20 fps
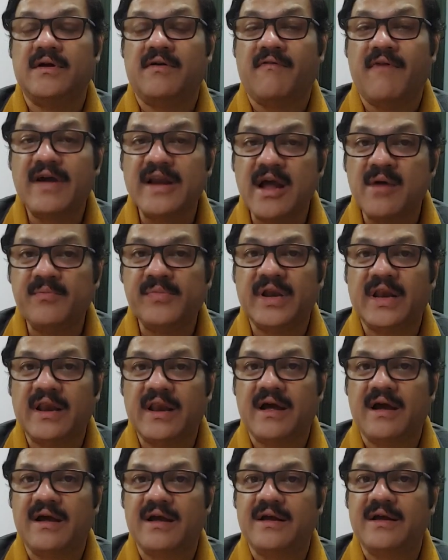one
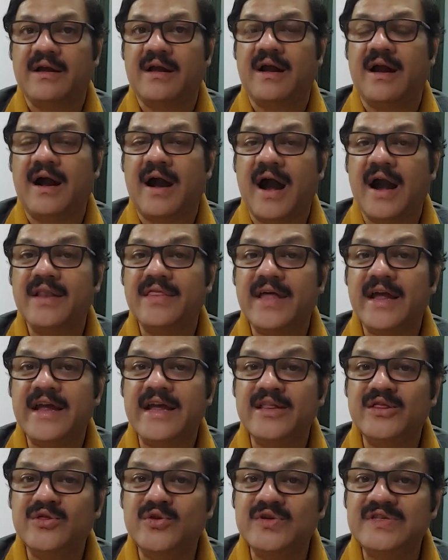umbrella, and the
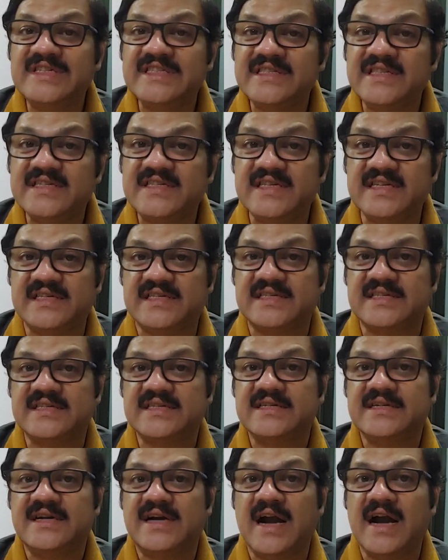Hindu
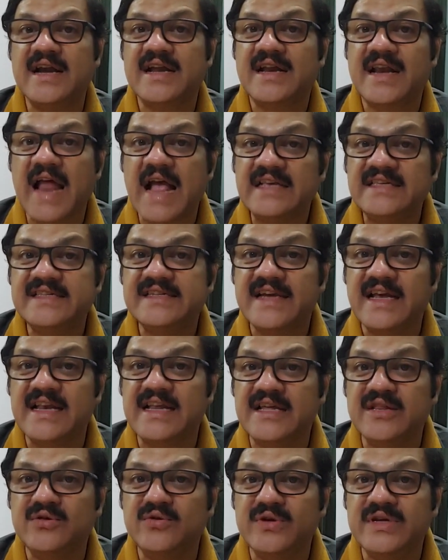synthesis and classical
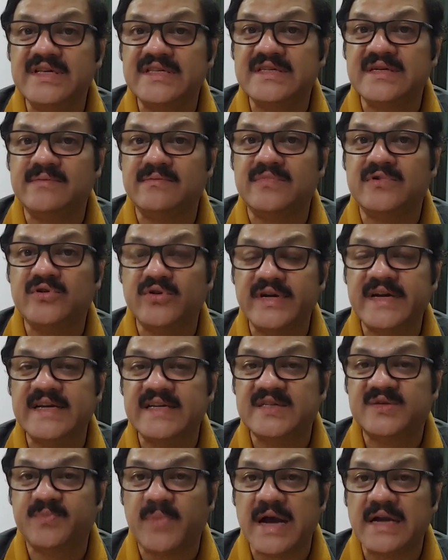Hinduism took
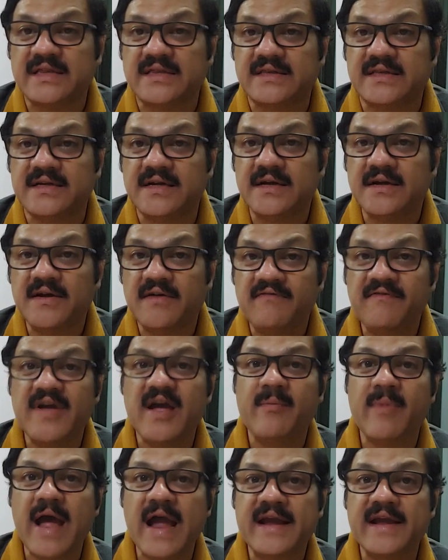its birth
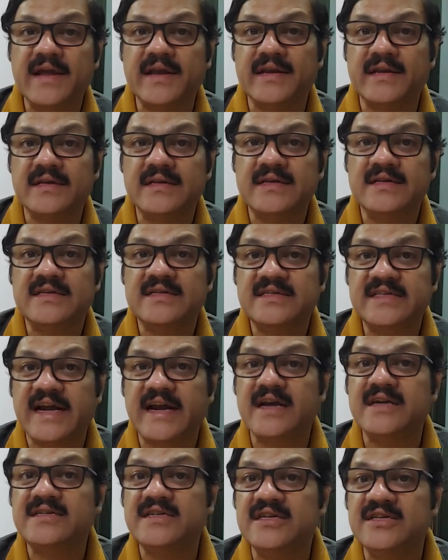way back in
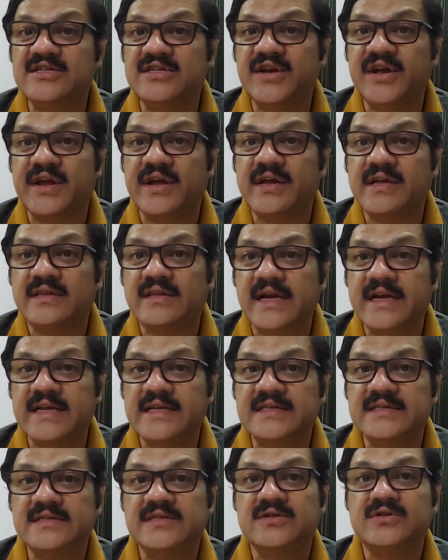2nd century, that
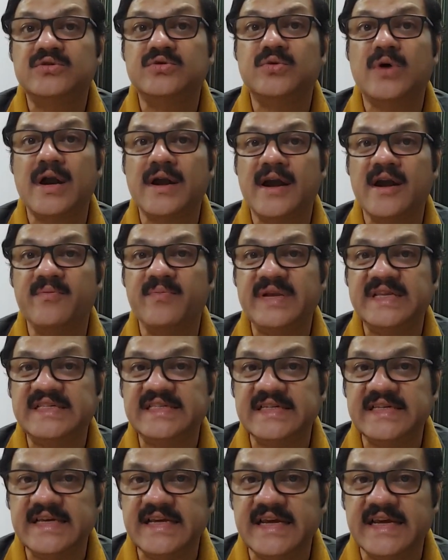is 200
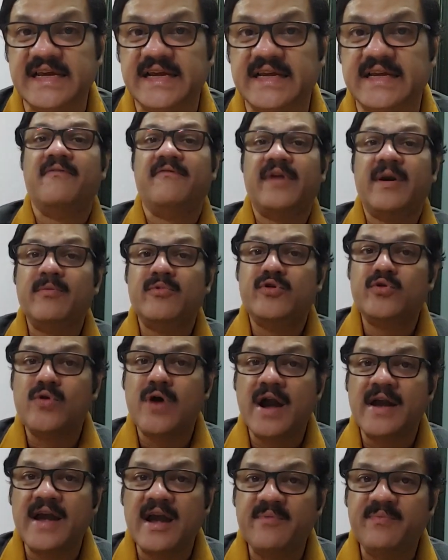BCE. From
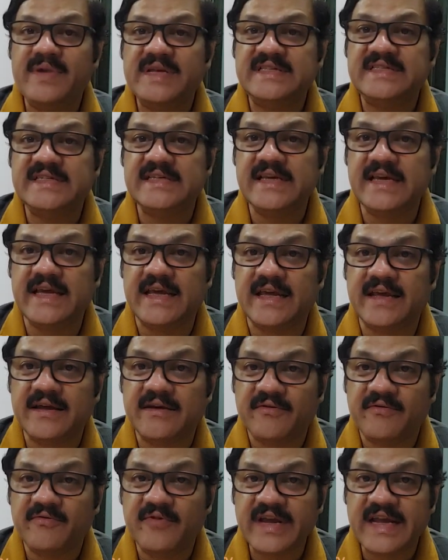200
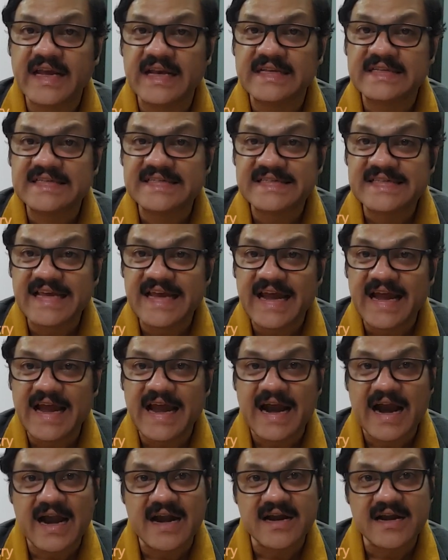BCE, we can
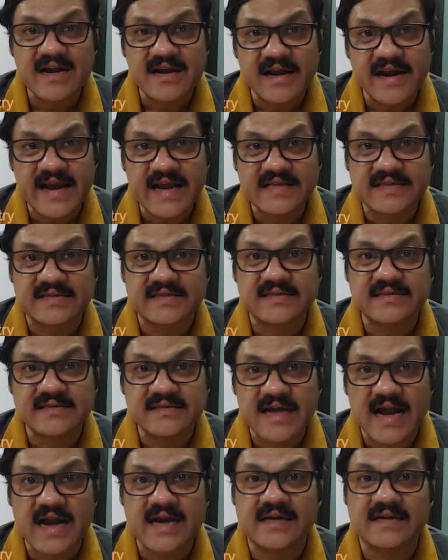say and trace
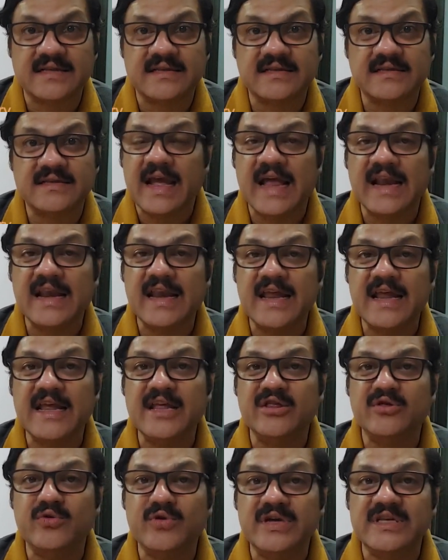that early
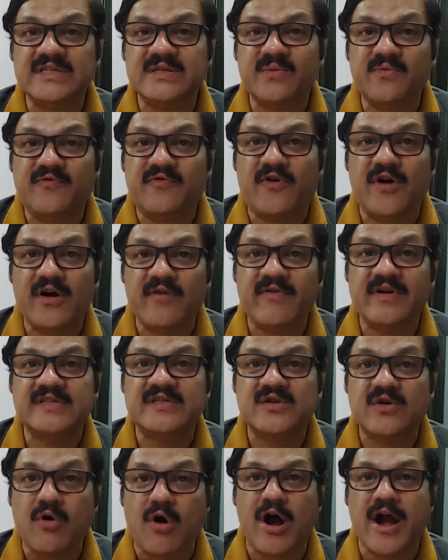Hinduism word
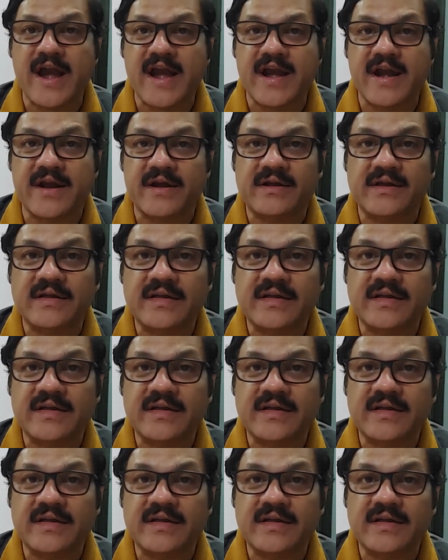was coined.